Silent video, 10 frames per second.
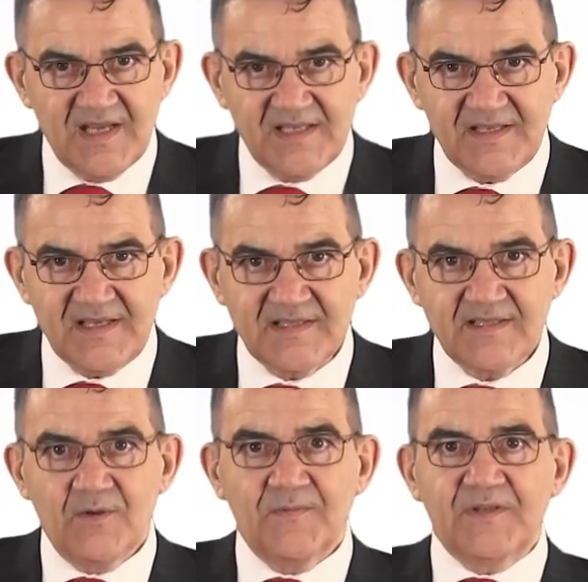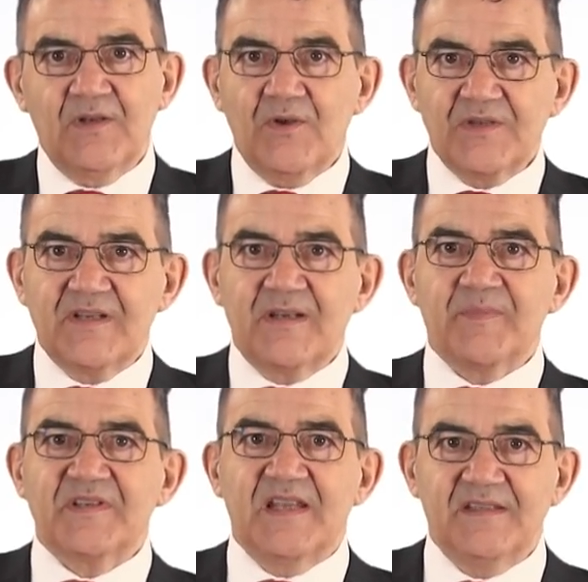the address of the lawyer
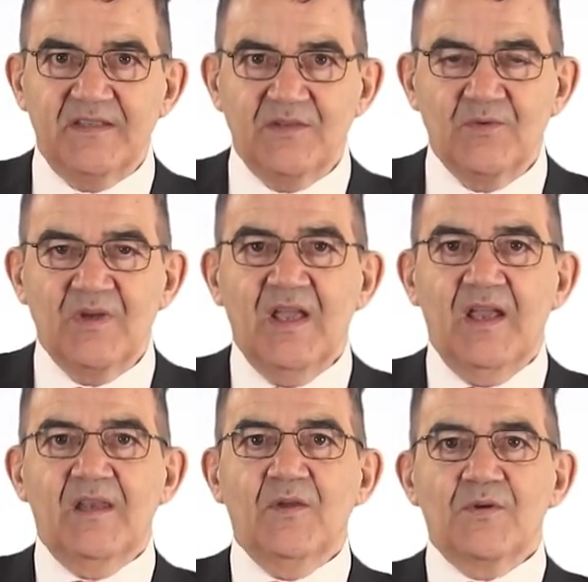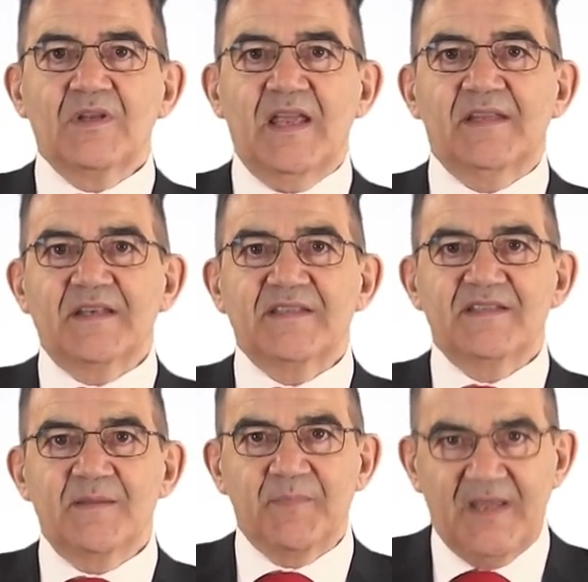representing you. A local address
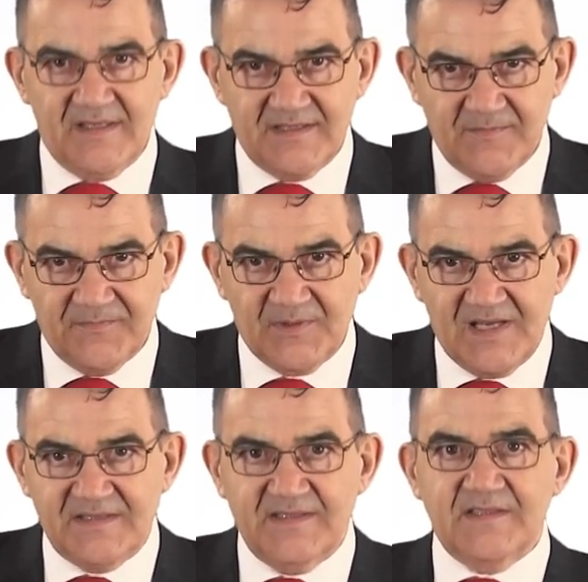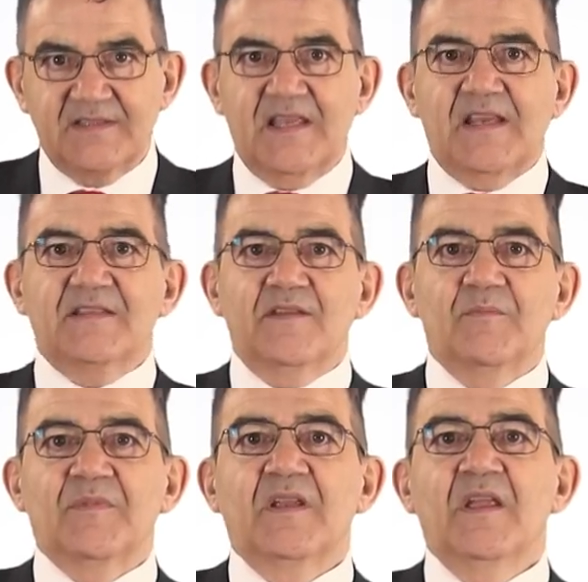is imperative for getting the tax
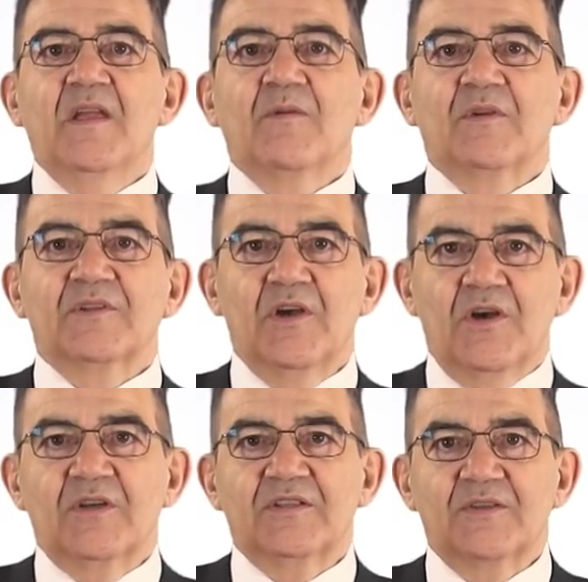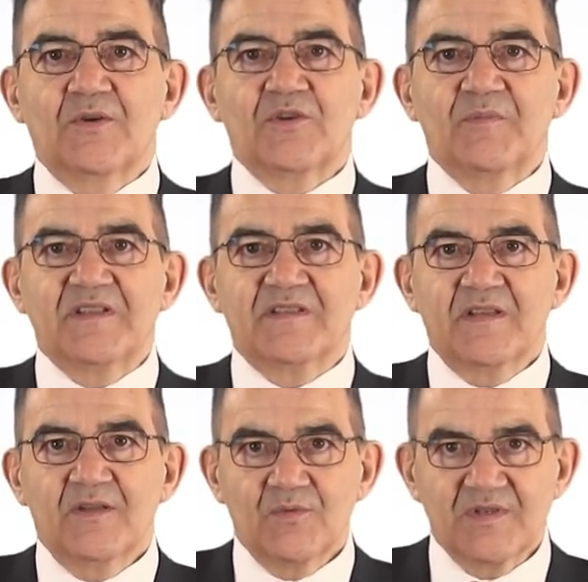number. What are the
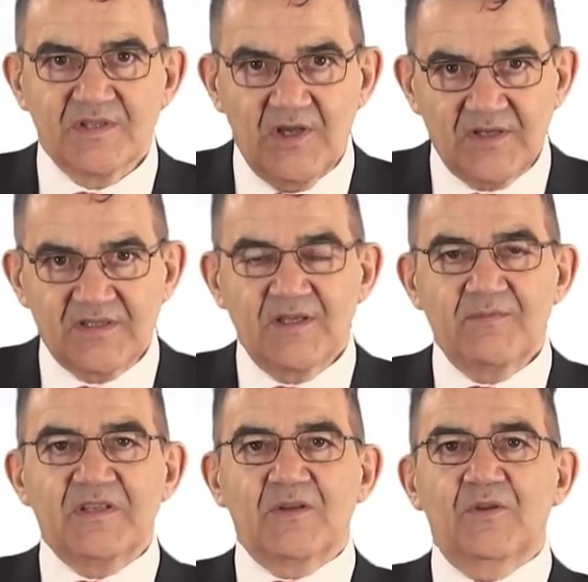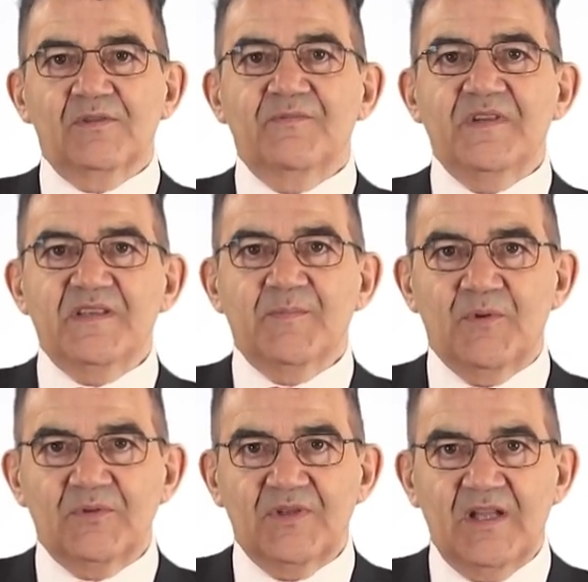documents to start with the Golden Visa
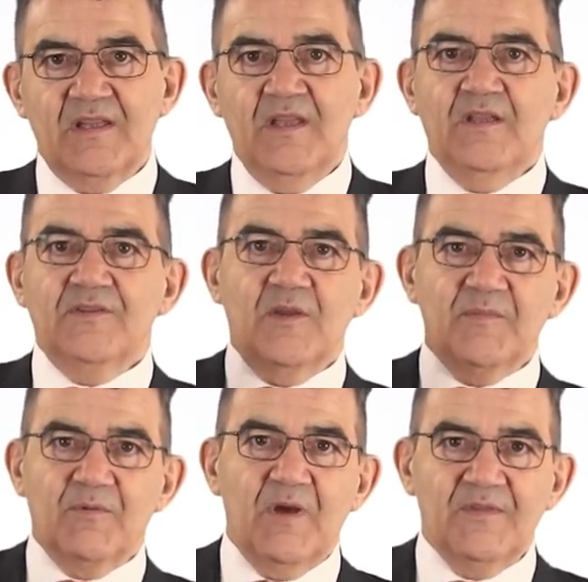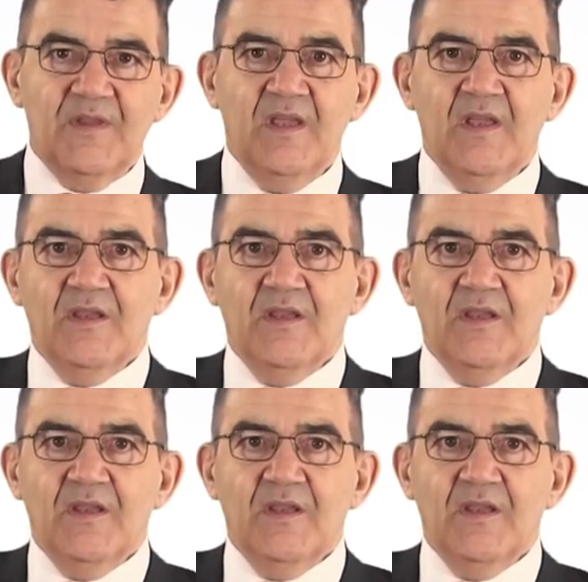Portugal? Number one,